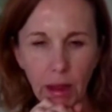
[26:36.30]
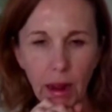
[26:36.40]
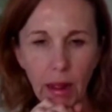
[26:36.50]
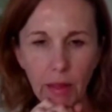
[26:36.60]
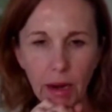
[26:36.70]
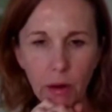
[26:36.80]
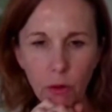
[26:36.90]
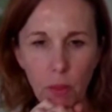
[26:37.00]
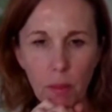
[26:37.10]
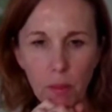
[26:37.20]
and then he
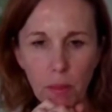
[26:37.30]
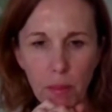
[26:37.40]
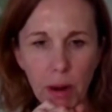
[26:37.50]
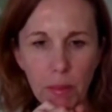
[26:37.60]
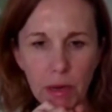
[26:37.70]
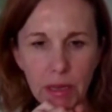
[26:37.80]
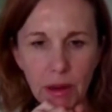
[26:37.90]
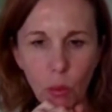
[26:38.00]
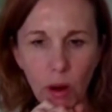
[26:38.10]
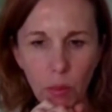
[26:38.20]
remembers
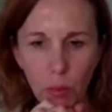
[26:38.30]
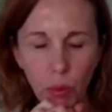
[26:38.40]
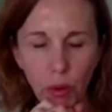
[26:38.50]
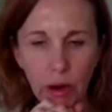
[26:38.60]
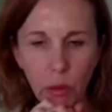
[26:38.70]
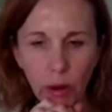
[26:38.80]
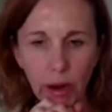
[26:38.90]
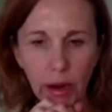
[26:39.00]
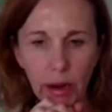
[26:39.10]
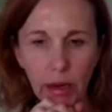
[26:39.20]
at one point
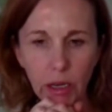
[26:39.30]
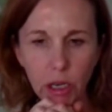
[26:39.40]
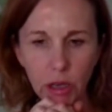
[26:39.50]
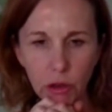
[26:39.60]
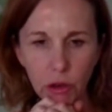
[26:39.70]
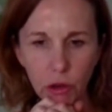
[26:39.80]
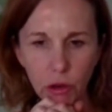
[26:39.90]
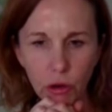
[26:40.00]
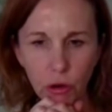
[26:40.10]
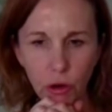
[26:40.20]
where he just
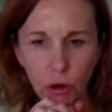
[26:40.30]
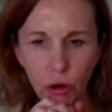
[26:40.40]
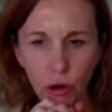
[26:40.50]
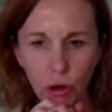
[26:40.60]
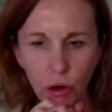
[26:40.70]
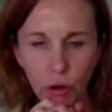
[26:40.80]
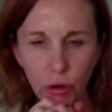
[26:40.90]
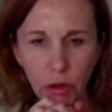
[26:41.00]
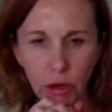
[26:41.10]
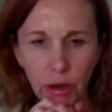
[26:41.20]
knew
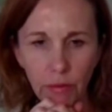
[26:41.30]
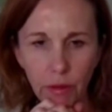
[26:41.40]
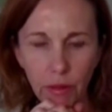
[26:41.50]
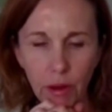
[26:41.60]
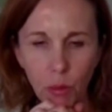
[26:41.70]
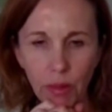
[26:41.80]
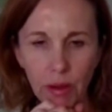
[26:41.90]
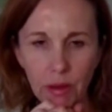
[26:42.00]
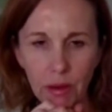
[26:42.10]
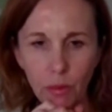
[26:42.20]
that
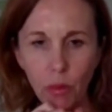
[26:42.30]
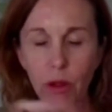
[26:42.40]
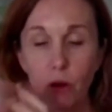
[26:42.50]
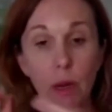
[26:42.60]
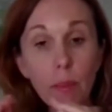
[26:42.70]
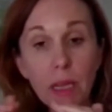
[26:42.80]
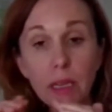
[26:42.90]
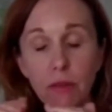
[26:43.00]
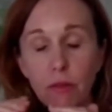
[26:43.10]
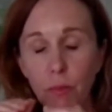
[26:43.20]
everything because it must
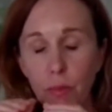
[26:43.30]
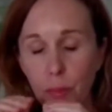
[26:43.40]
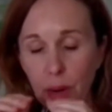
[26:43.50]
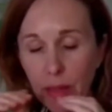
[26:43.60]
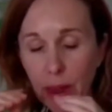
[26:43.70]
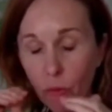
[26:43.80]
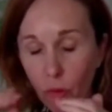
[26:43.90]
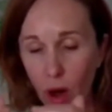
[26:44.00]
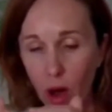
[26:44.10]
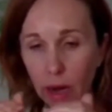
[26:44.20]
have been that
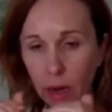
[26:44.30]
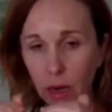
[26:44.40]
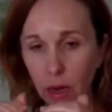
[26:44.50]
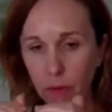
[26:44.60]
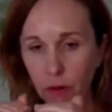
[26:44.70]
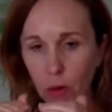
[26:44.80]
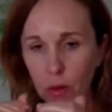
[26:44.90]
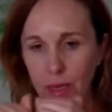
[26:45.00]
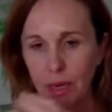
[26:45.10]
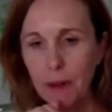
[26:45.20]
right healing
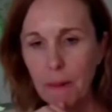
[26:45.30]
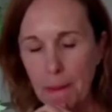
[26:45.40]
frequency,